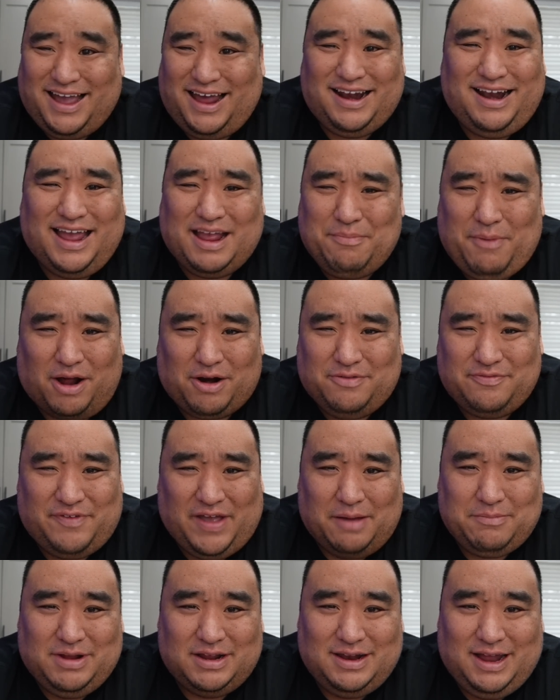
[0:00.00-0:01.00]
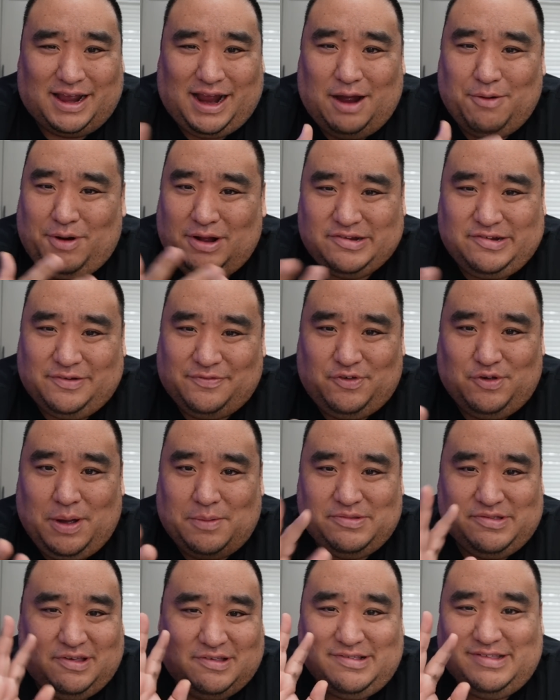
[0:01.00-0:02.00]
Kind of like Modern Family. Like I watched a few
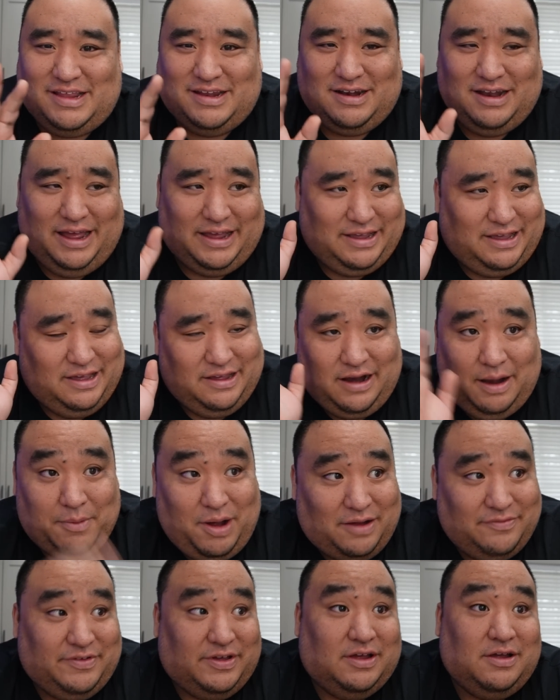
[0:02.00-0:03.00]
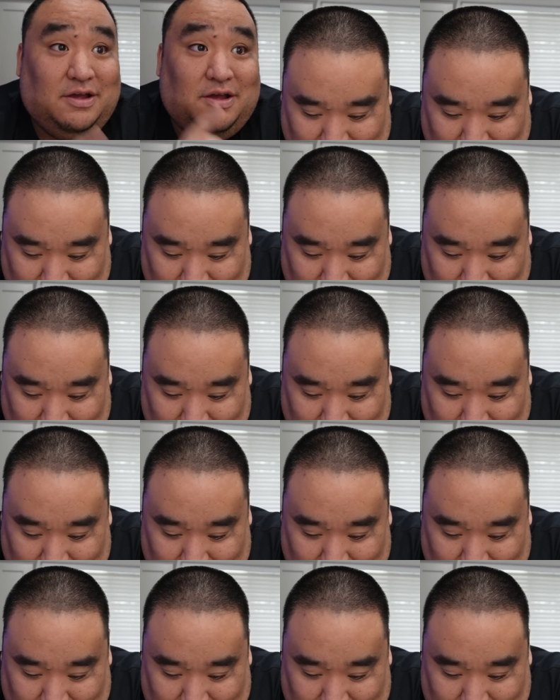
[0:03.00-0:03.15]
episodes, didn't like it. I'm off it.